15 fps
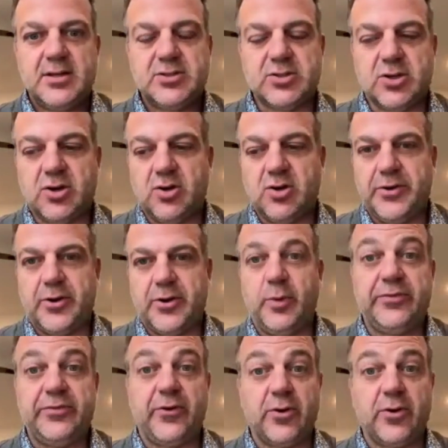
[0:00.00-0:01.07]
So,
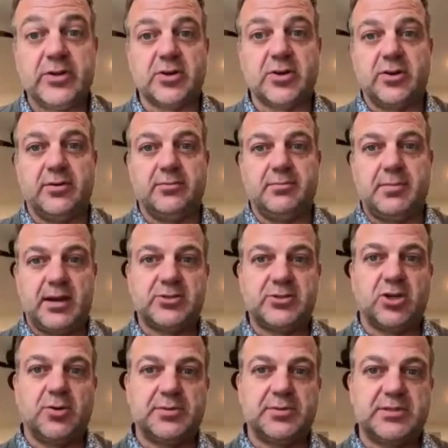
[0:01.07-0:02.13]
we focus on
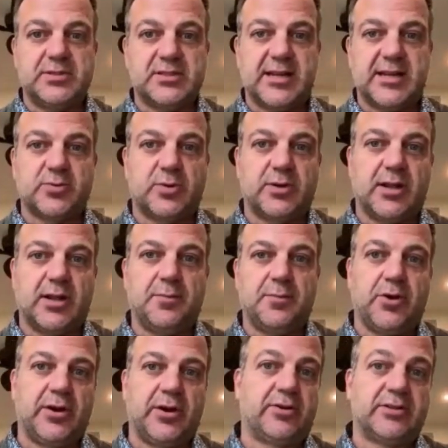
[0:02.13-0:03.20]
Manitoba, Saskatchewan,
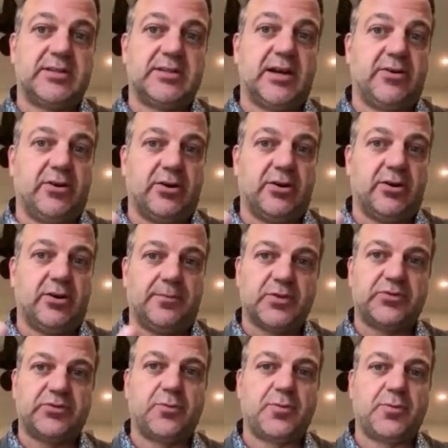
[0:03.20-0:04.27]
Alberta, and Ontario.
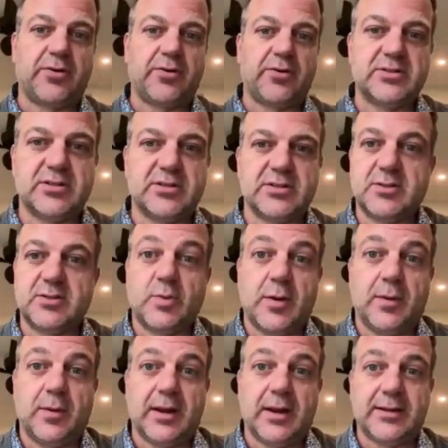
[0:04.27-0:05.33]
Those 4 provinces is
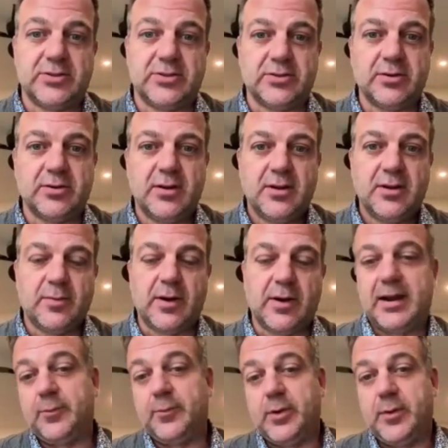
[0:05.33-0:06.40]
where we like to
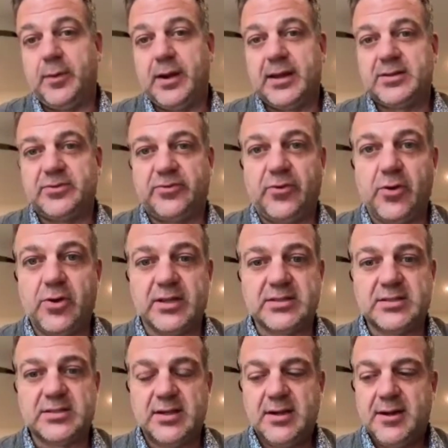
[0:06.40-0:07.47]

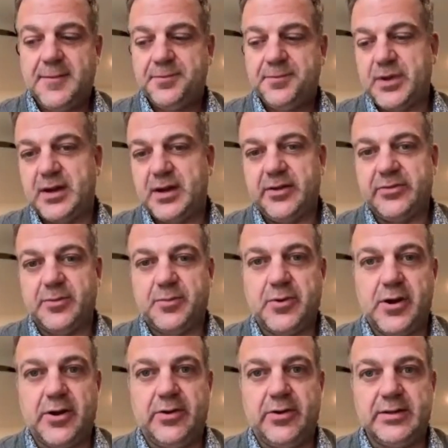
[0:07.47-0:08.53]
focus. I love the
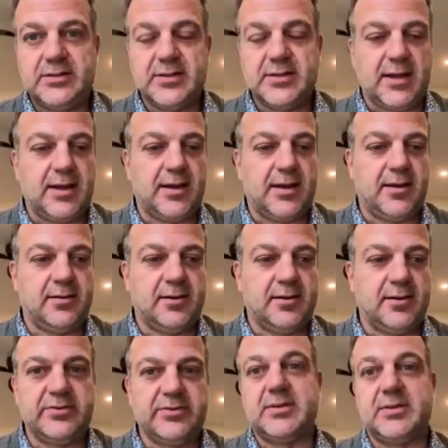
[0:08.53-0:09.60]
prairies, and
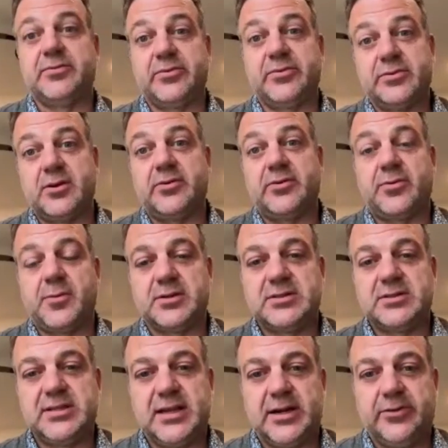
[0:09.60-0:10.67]
obviously I'm from
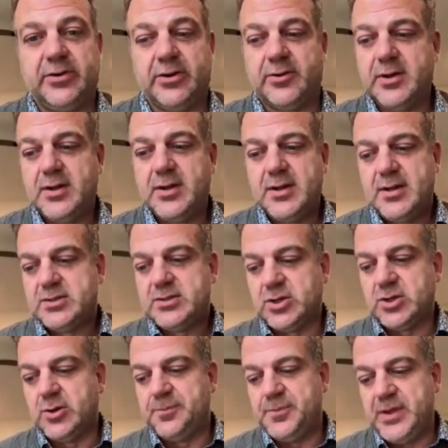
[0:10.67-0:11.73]
Ontario.
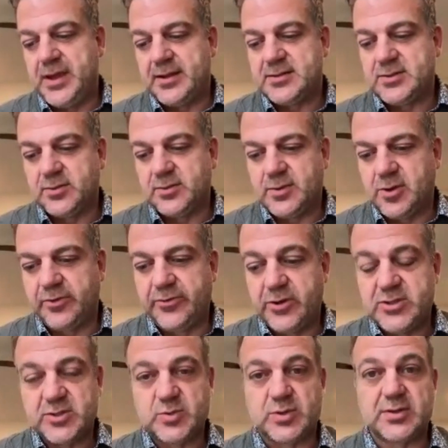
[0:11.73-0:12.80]
So yeah, so
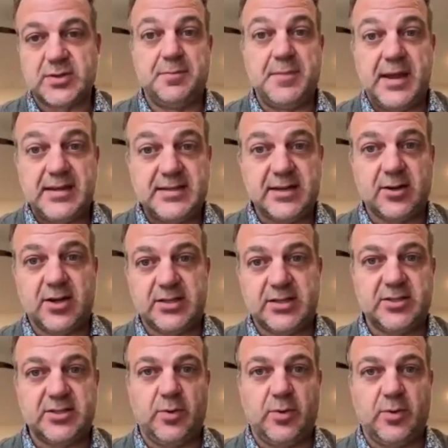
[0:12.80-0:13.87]
Convergence was amazing
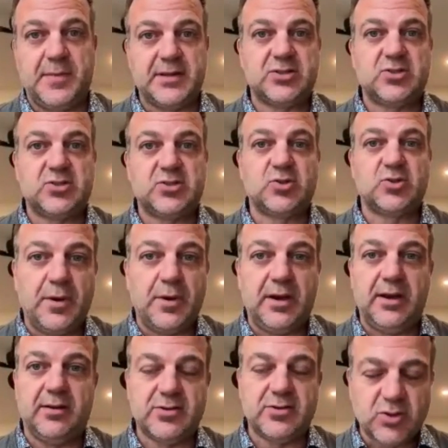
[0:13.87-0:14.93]
last year. We met so
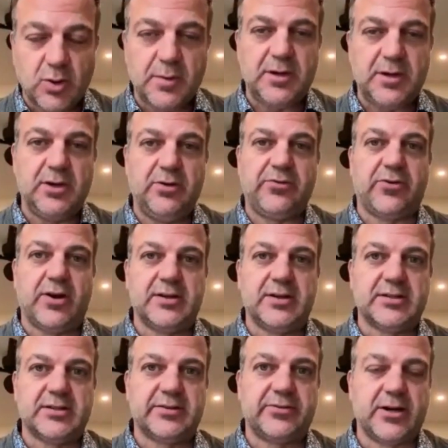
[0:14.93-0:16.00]
many new
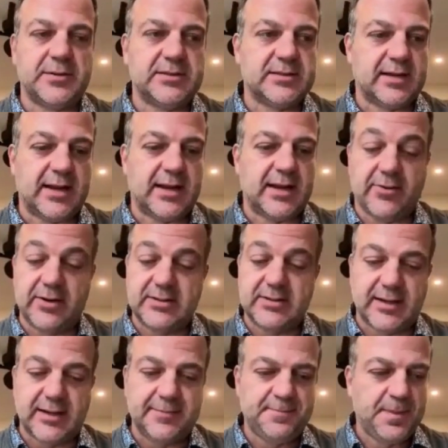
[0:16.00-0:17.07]
friends and farmers and had a great
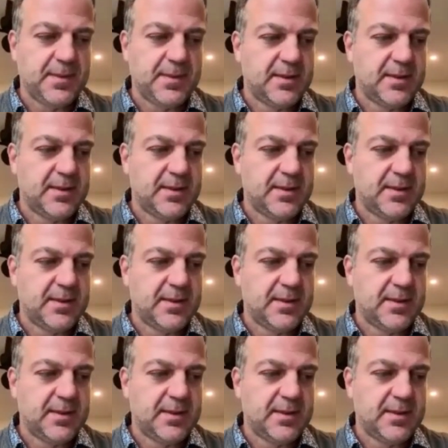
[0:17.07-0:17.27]
time.